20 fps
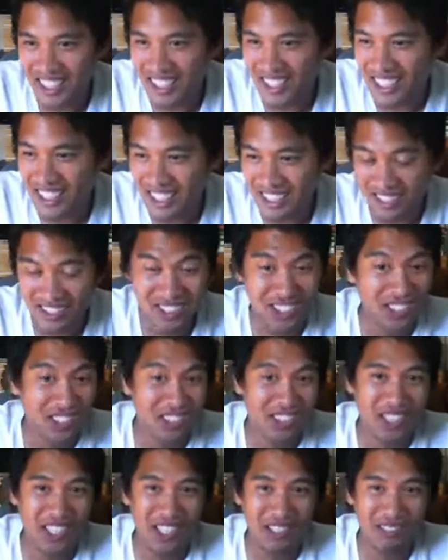
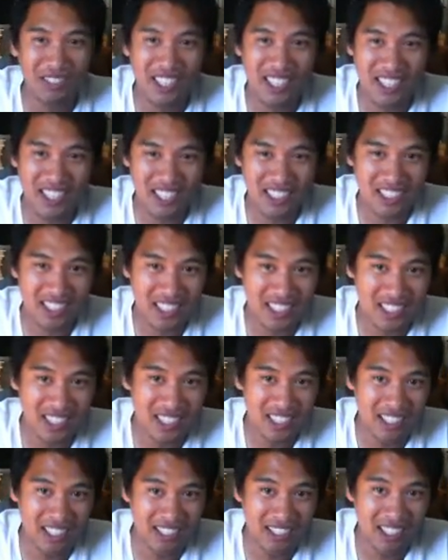Showtime kicks, you
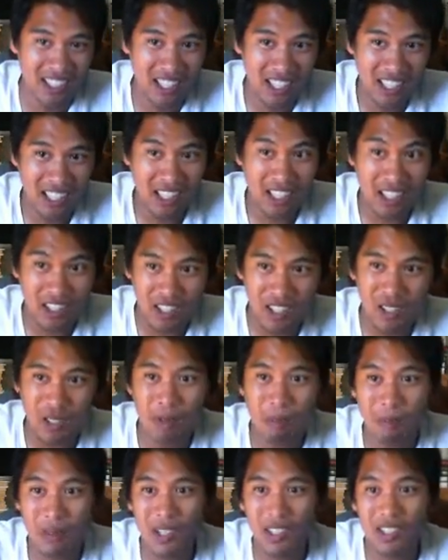know,
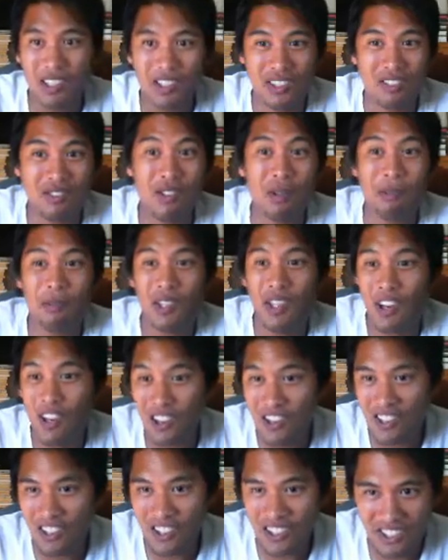arm bars from
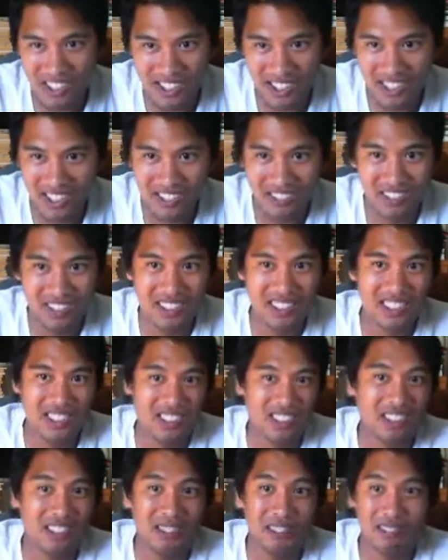guard, you know, which
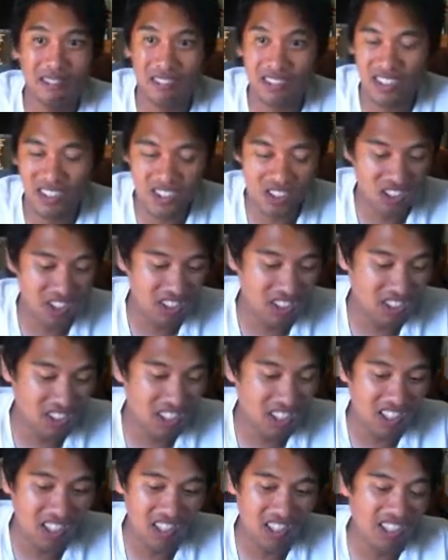is so
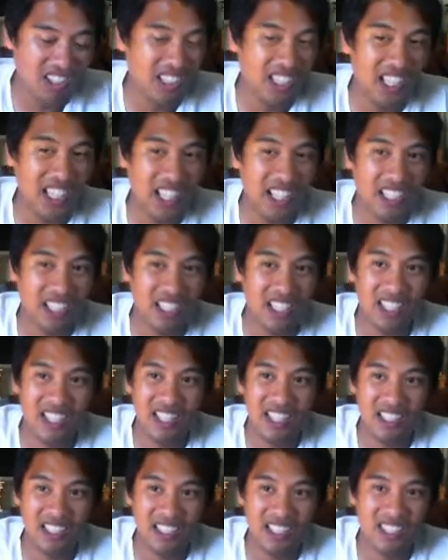hard to get
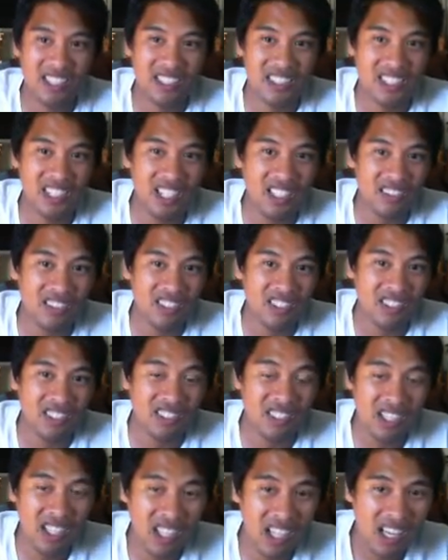at this
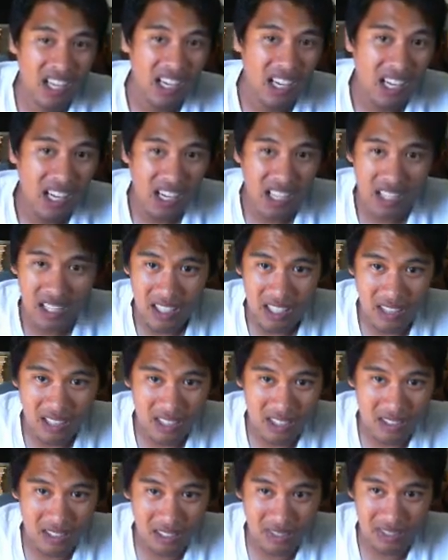level
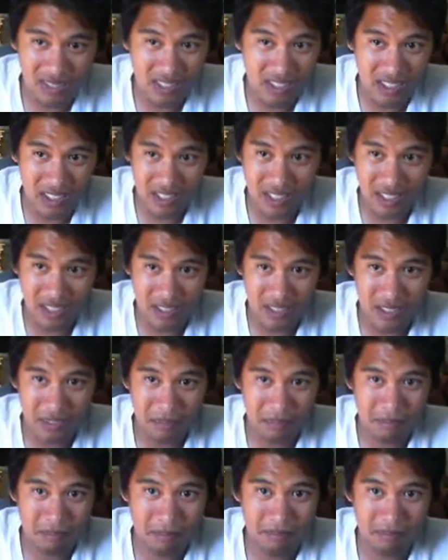of,
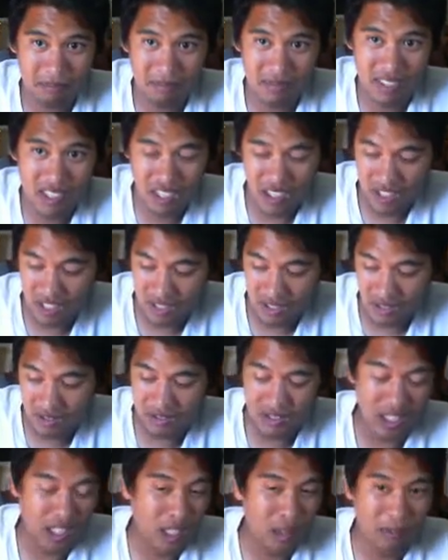uh, you
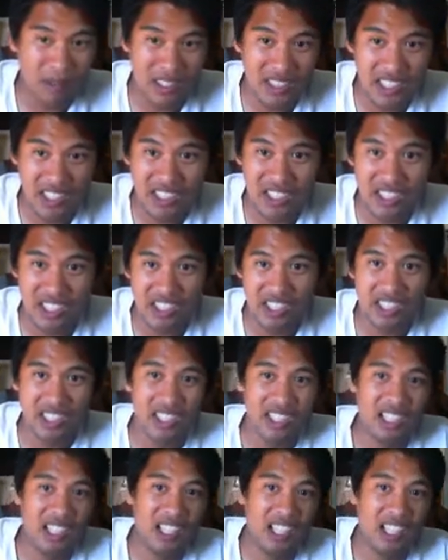know, competition.